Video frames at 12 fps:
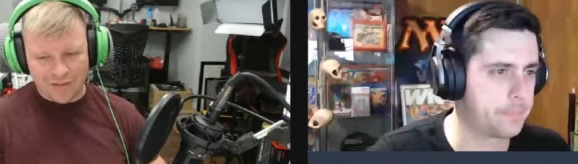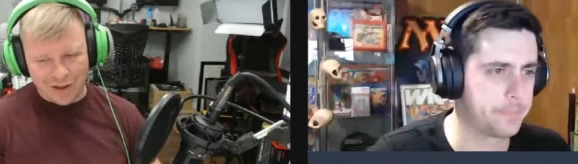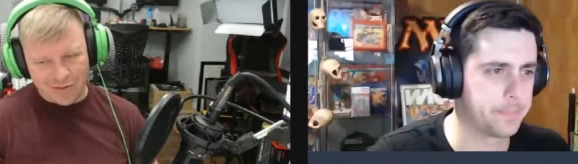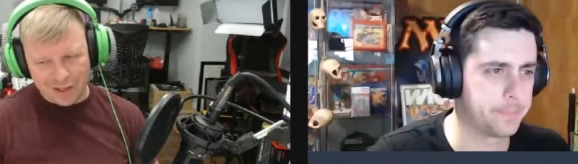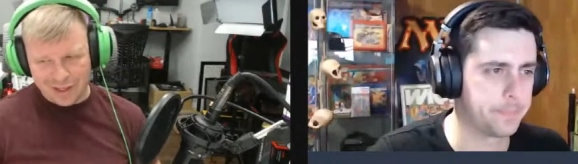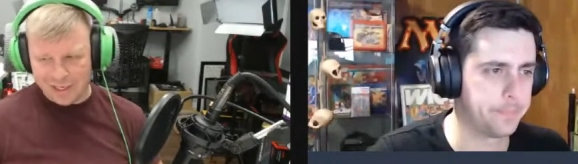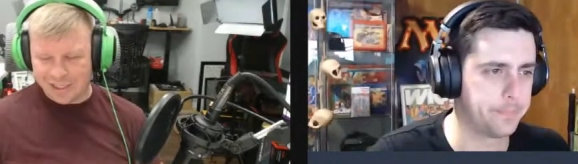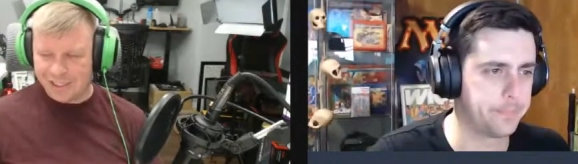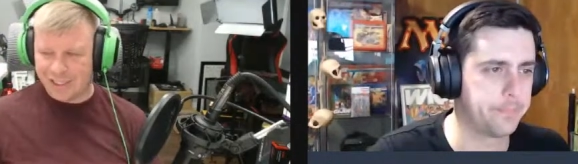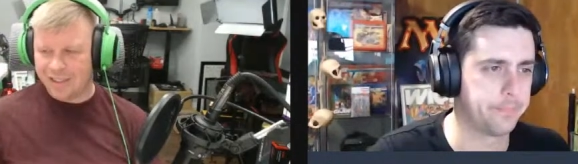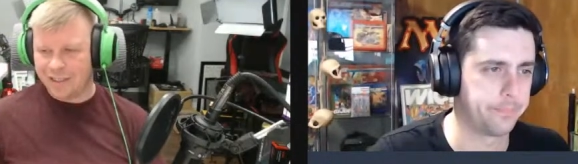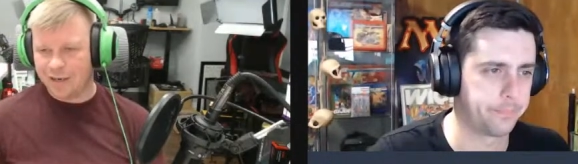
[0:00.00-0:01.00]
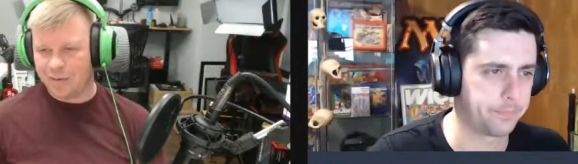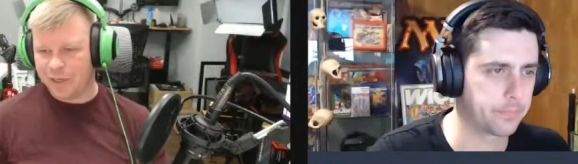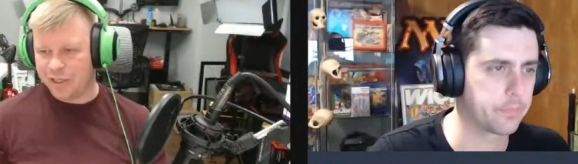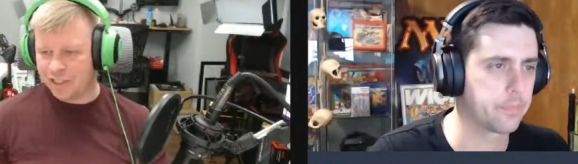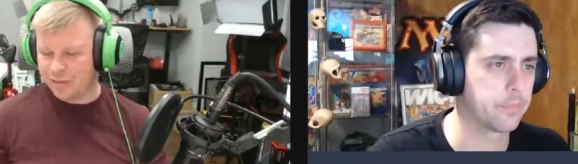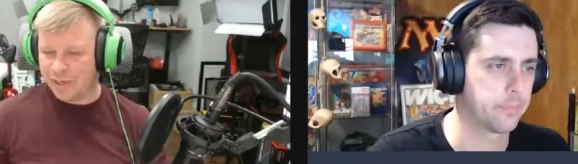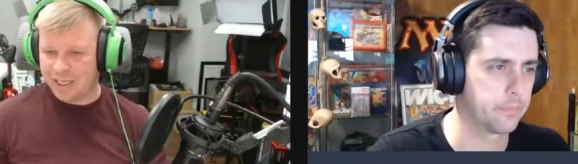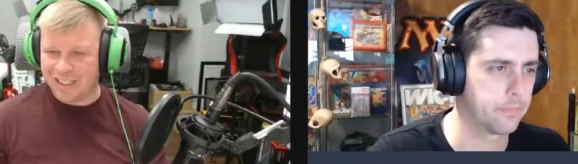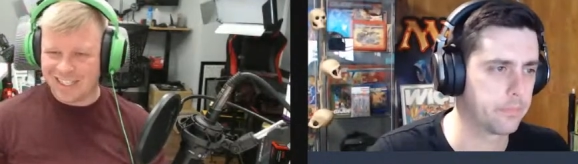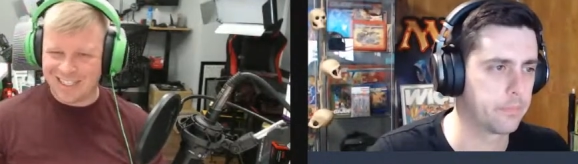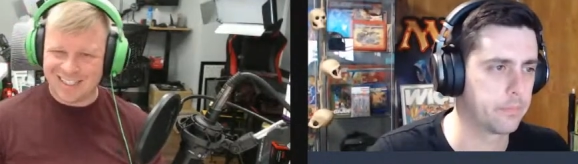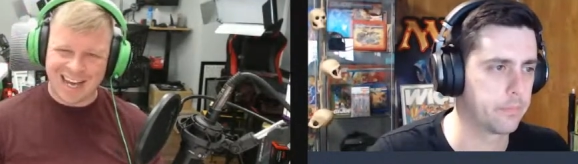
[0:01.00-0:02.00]
Speaker 1: have everything synced up. It just makes
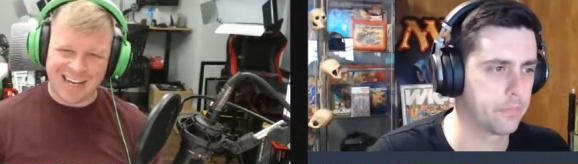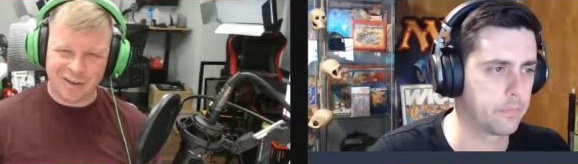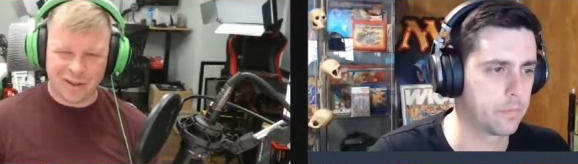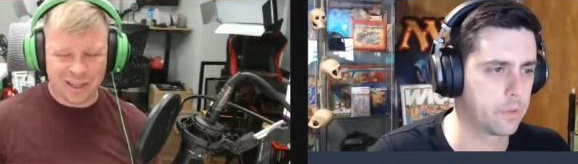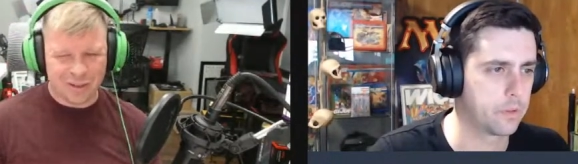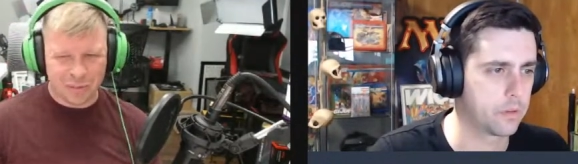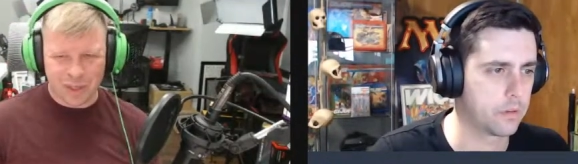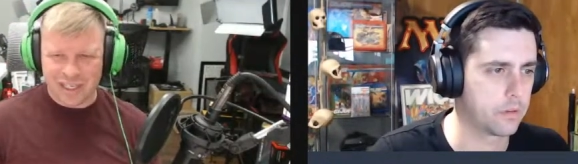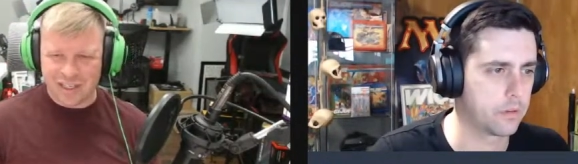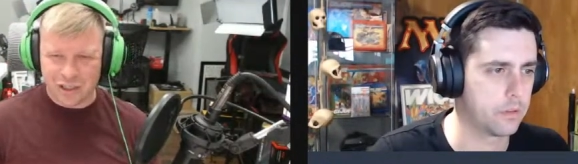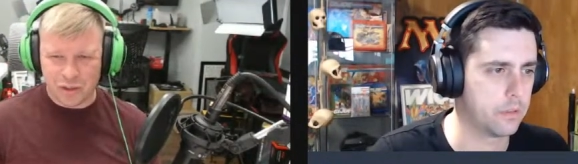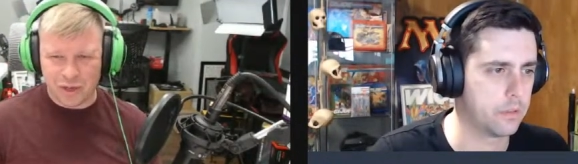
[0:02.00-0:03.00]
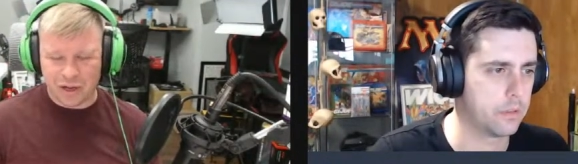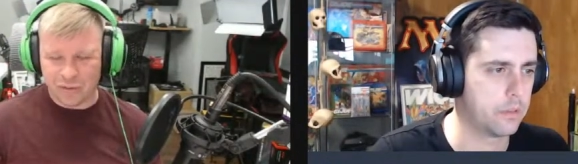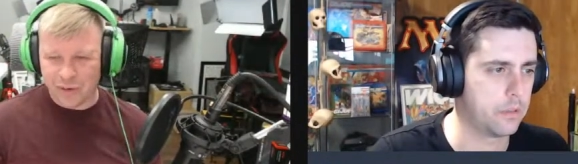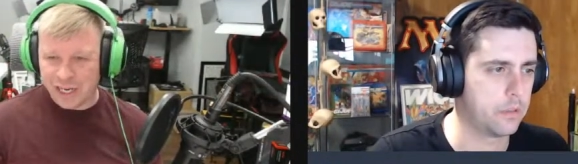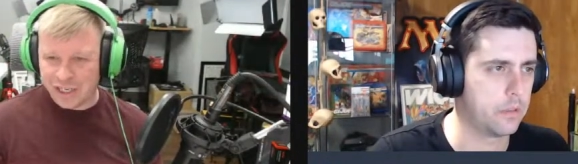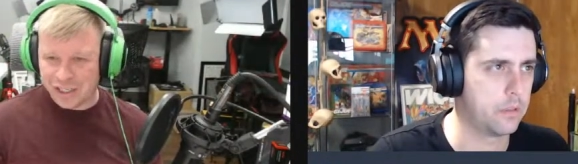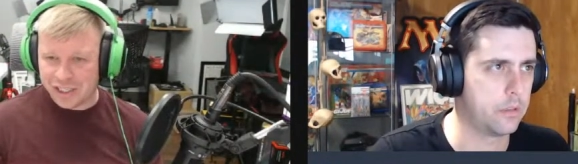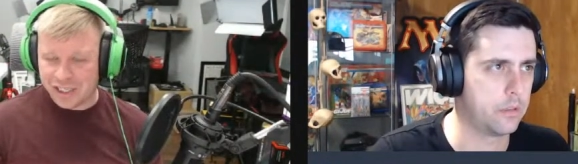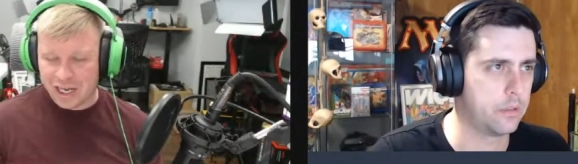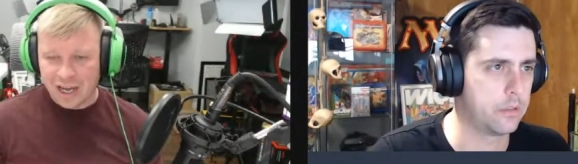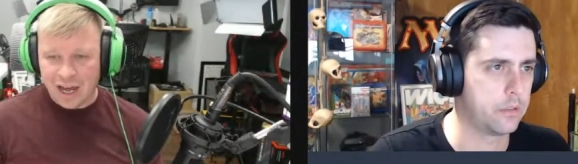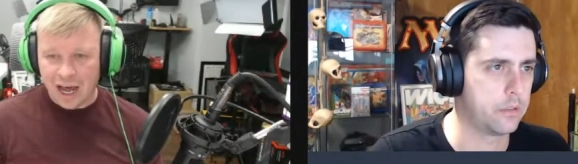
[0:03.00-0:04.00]
sense. I don't think the price is too outrageous.
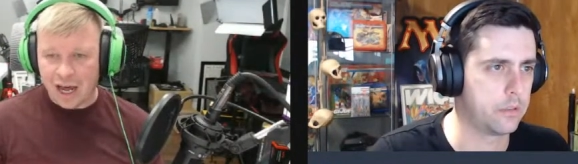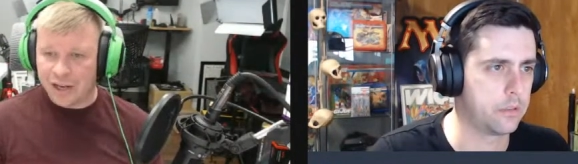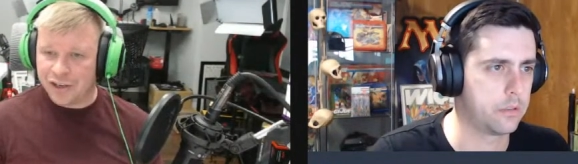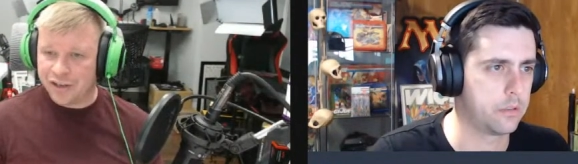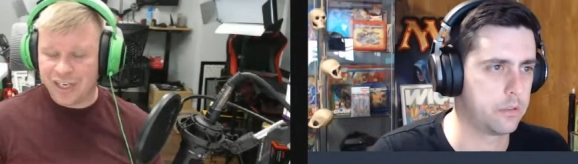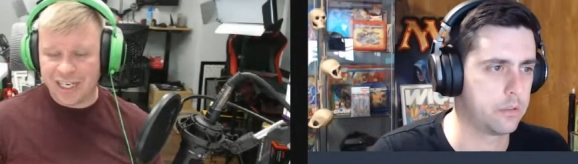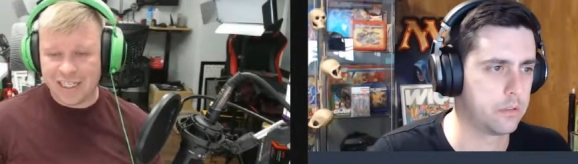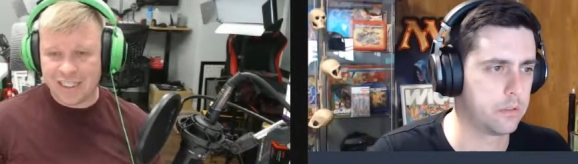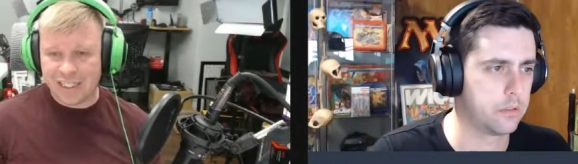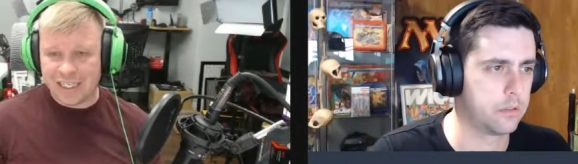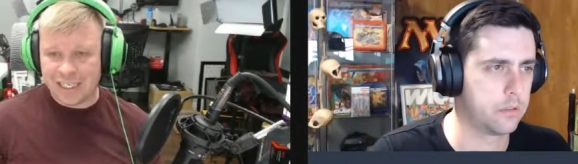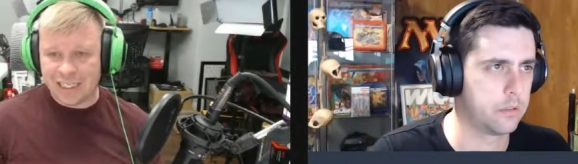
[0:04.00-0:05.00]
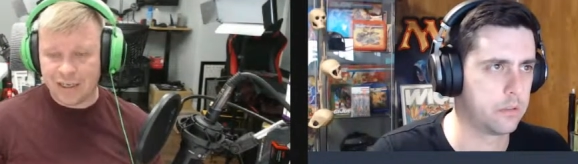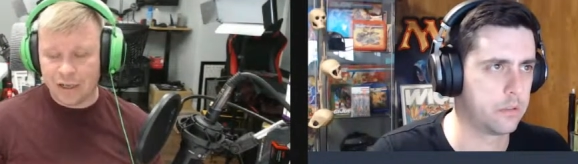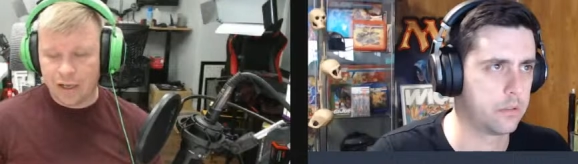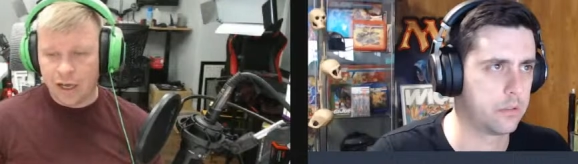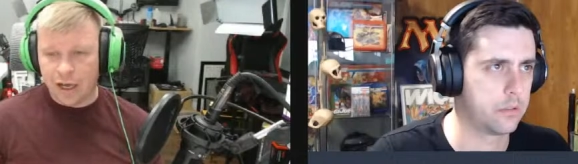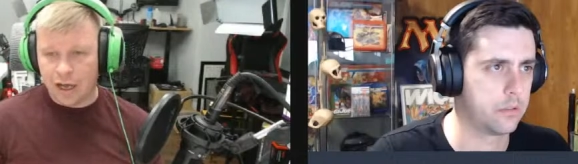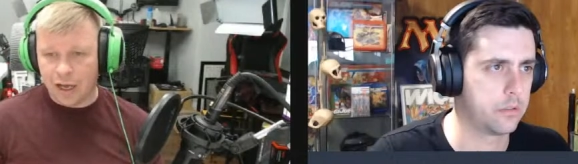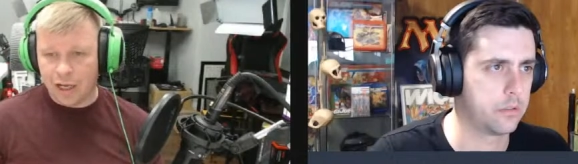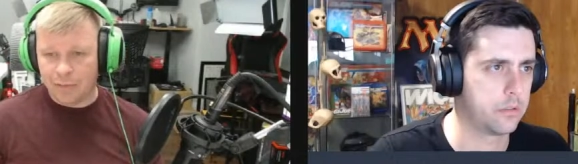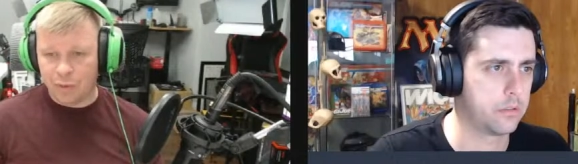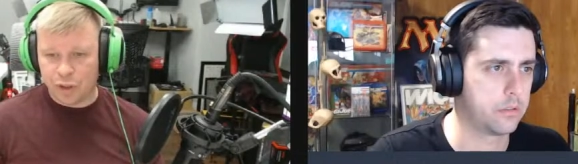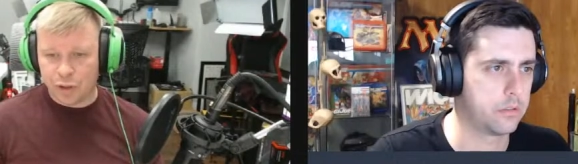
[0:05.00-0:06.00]
$119,
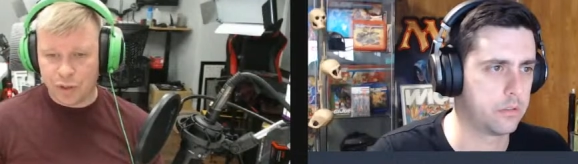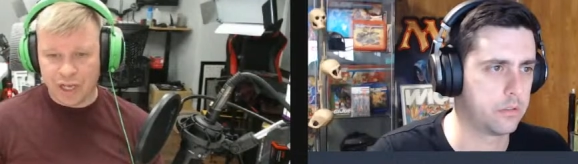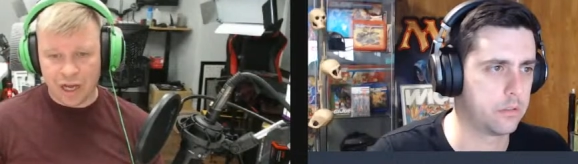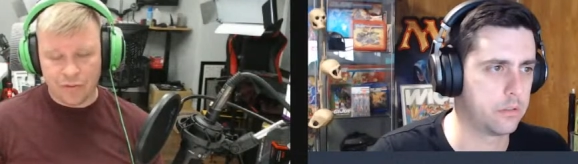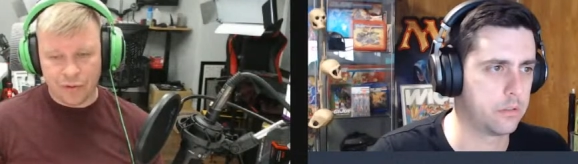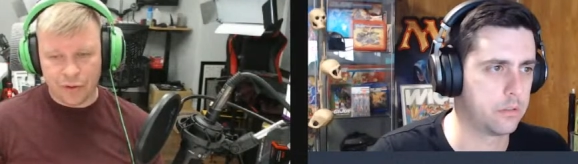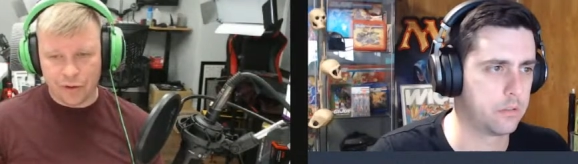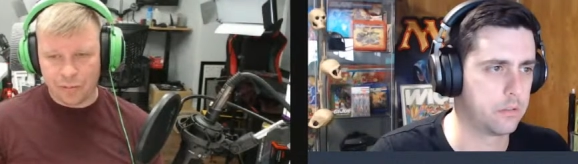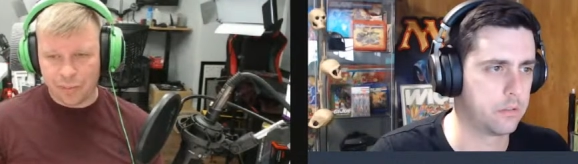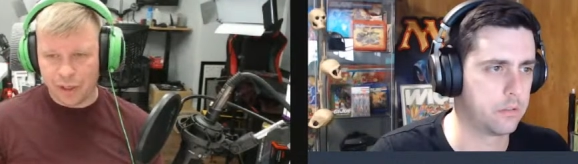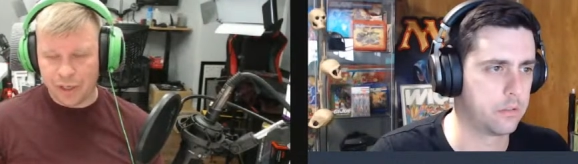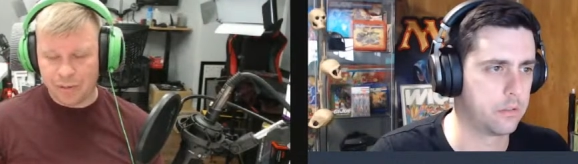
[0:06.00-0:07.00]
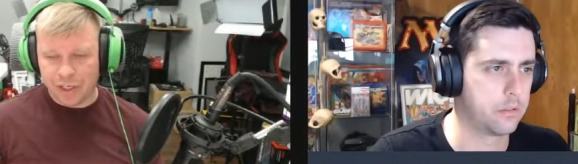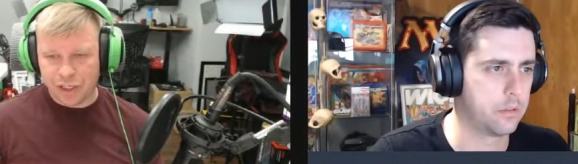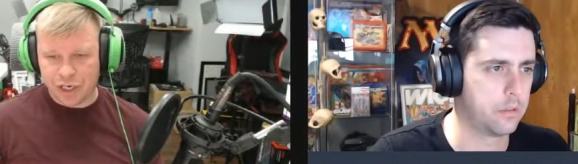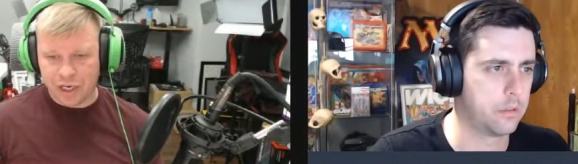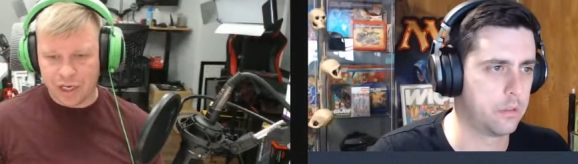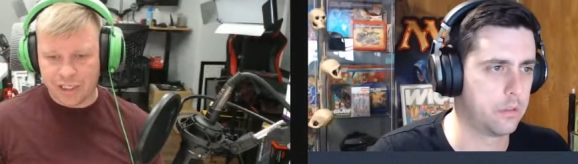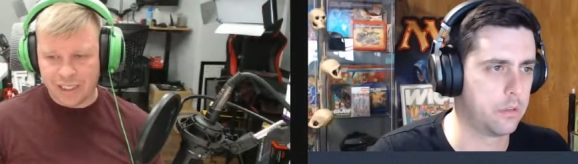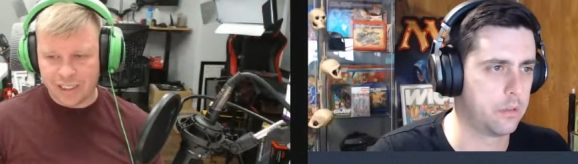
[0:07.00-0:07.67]
which would cover pretty much a